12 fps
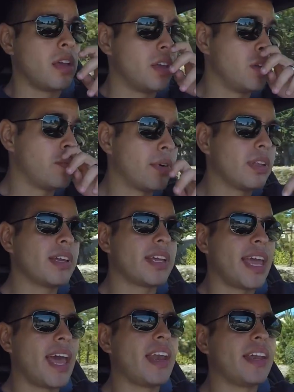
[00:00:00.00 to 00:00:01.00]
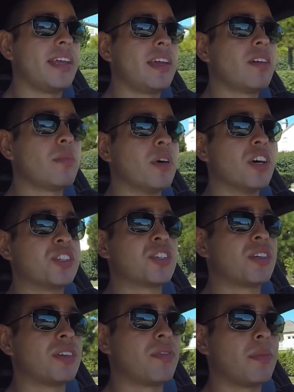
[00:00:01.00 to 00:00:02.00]
You really can't hear
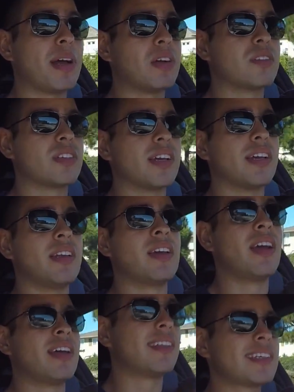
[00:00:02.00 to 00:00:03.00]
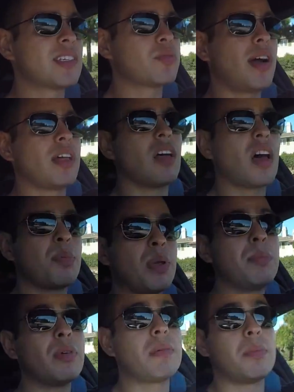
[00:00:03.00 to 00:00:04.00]
much from outside. This is why a lot of
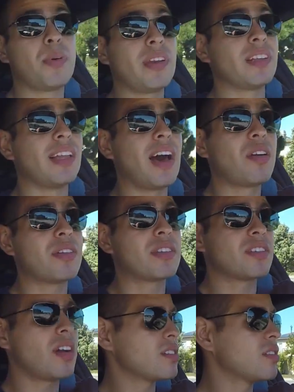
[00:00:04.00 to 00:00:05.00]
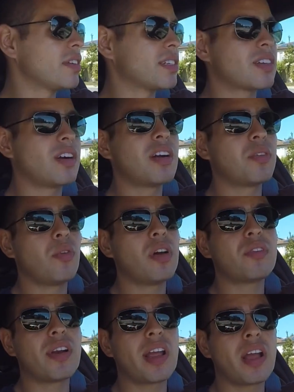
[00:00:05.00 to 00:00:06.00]
people have been putting louder exhaust on this car and
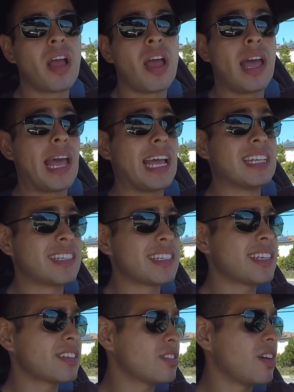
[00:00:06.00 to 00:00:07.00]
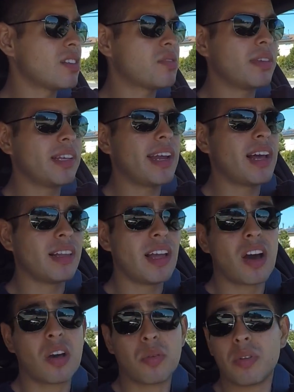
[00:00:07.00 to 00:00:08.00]
wondering, is this exhaust really that
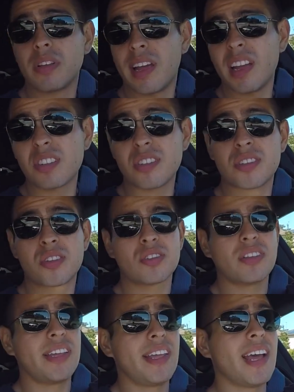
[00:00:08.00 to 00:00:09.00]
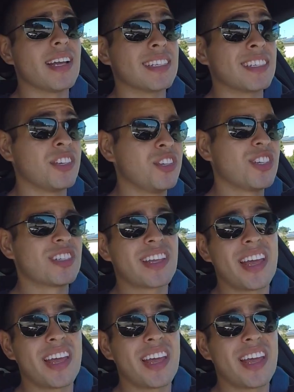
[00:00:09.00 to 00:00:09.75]
loud? Well, the answer is usually yes, you just